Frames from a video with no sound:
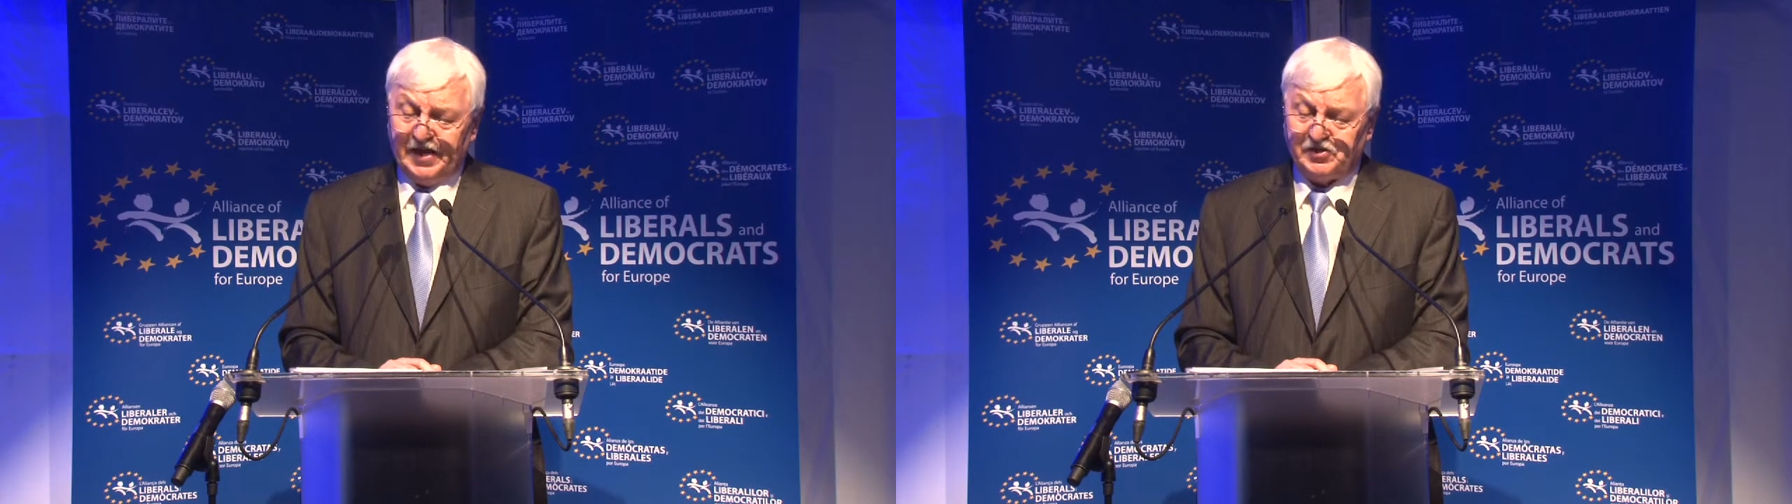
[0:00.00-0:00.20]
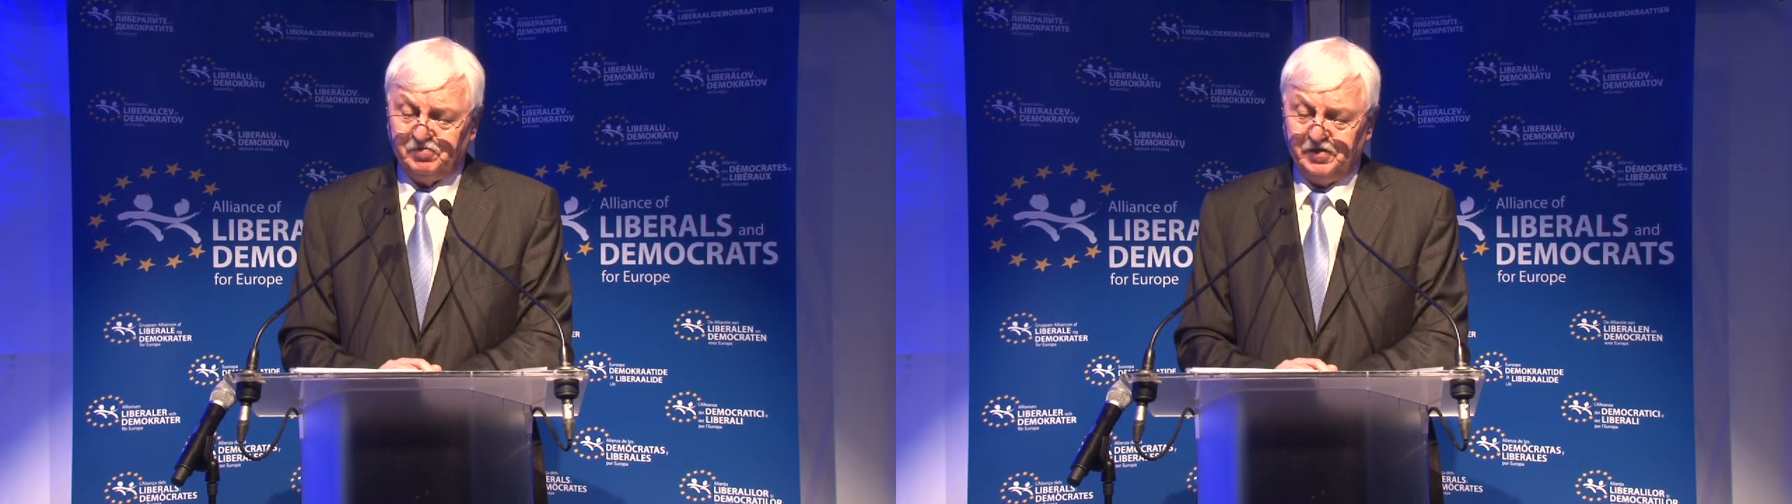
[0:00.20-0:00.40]

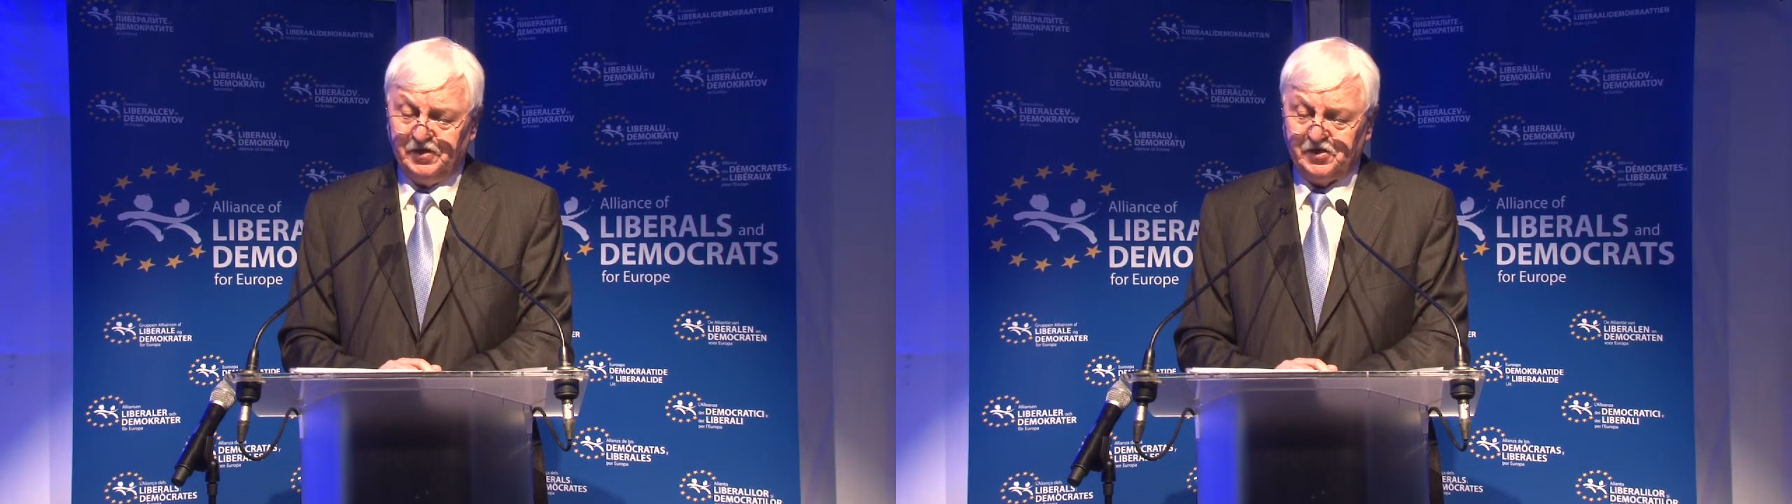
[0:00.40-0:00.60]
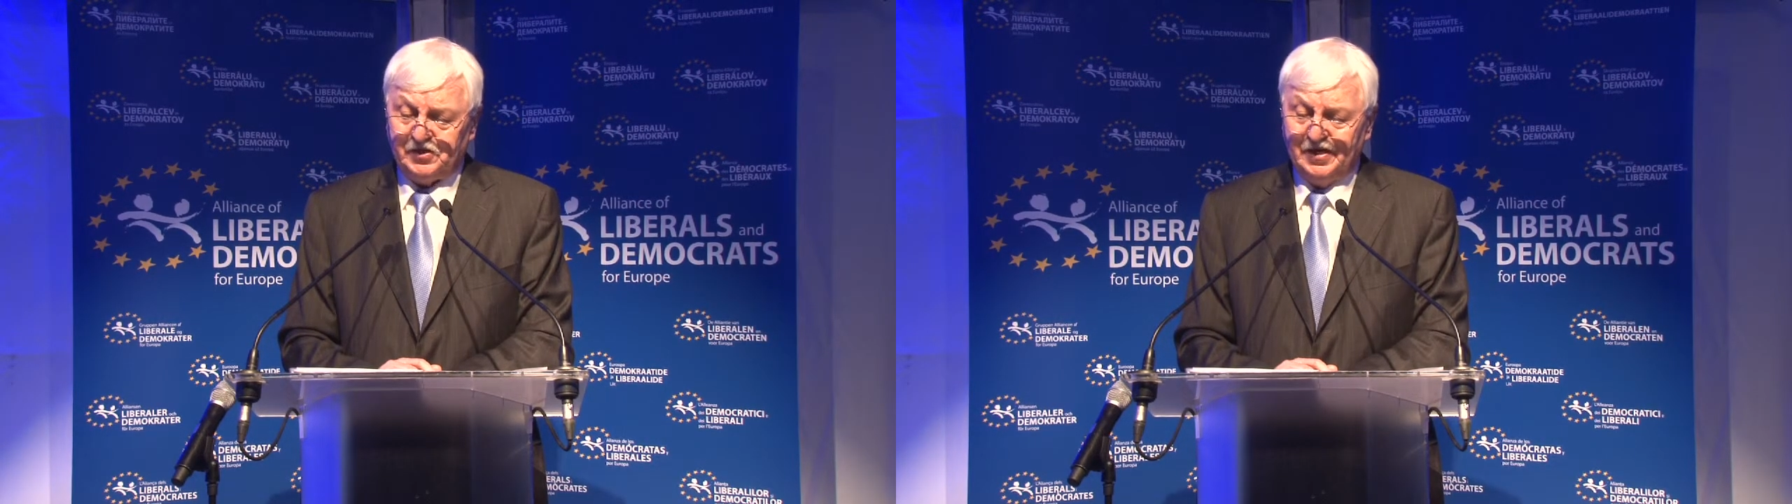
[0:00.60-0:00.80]

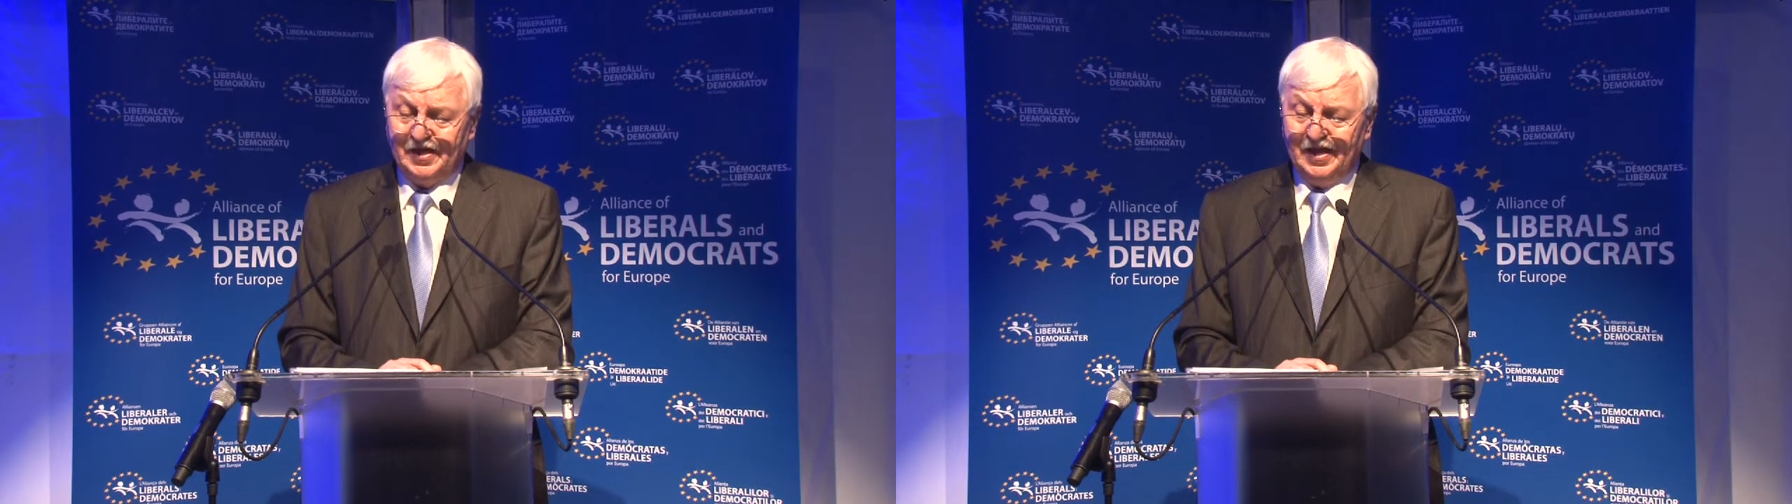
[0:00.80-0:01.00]
SMEs